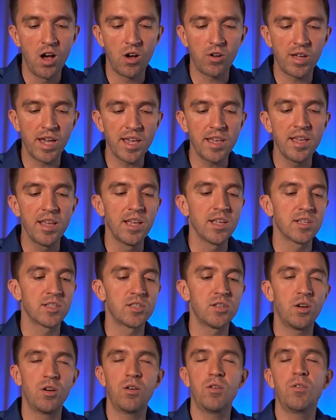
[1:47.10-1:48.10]
Okay,
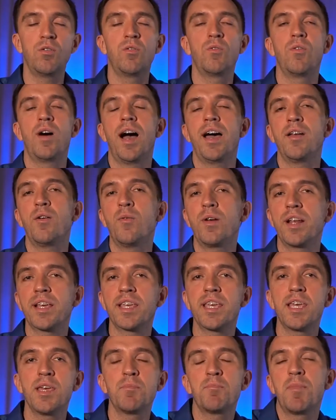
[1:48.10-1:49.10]
so I don't wanna
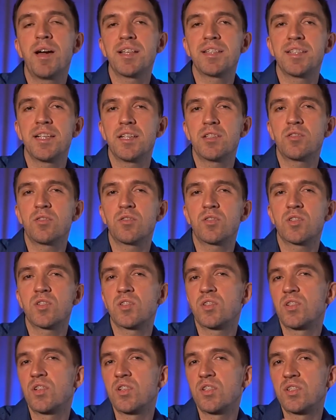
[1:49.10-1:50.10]
keep my
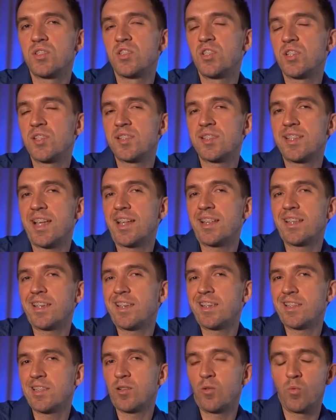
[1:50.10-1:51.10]
Tezos just
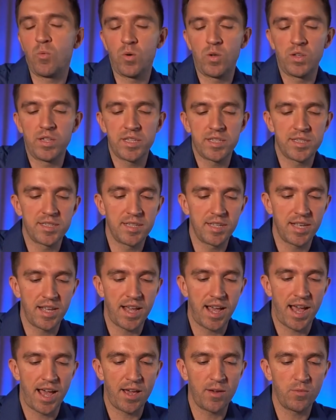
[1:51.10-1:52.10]
standing in the wallet.
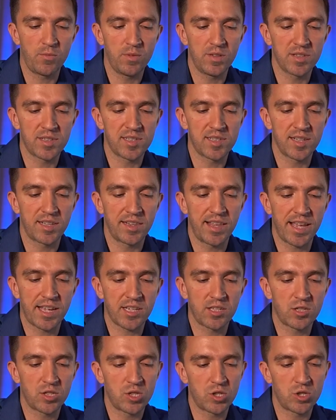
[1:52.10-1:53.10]
I will
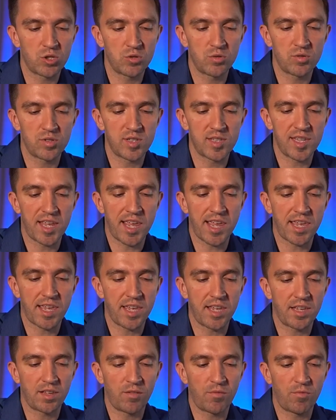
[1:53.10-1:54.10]
select to stake
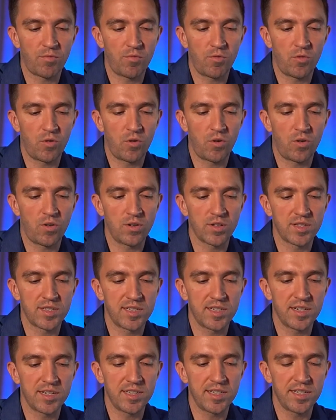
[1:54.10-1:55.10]
it for
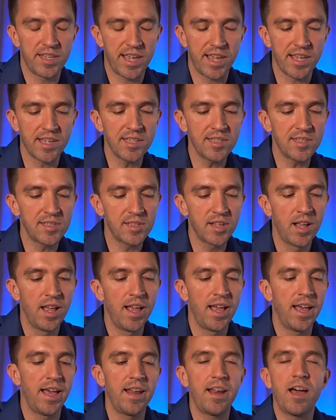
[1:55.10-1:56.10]
30 days
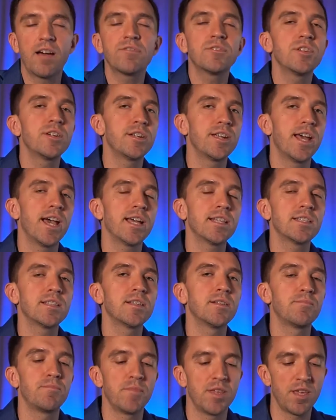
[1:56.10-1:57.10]
and after
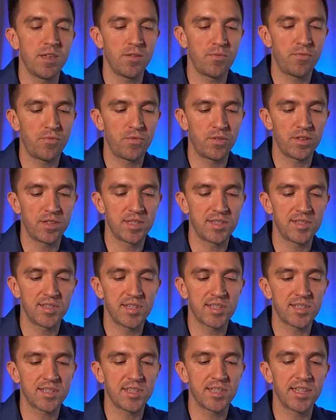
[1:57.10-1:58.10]
that, if the
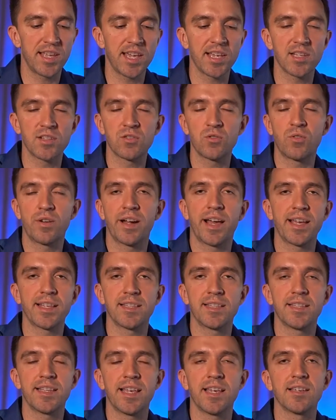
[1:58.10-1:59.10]
60 days or
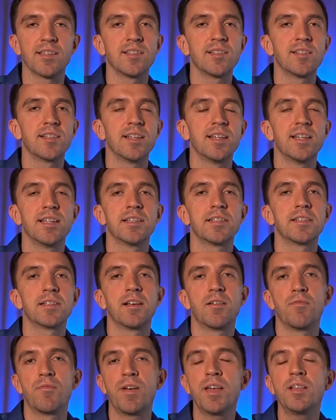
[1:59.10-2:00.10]
90 days is
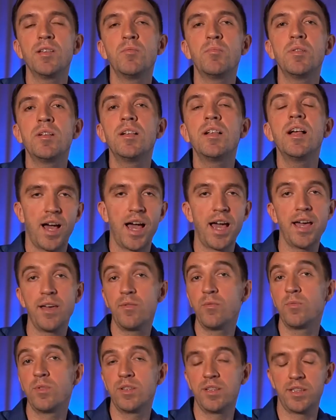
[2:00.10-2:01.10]
available, I
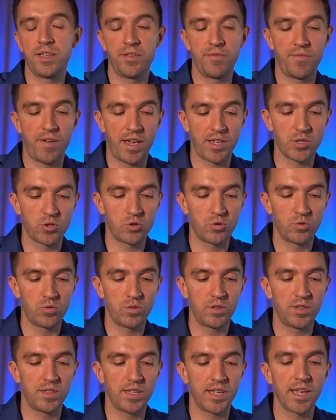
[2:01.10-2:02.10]
will
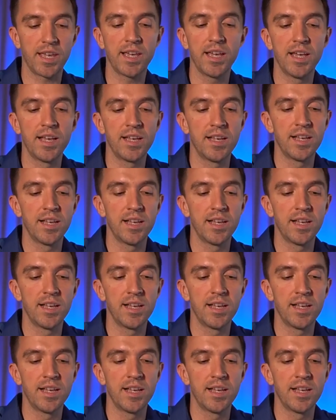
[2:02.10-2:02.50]
eventually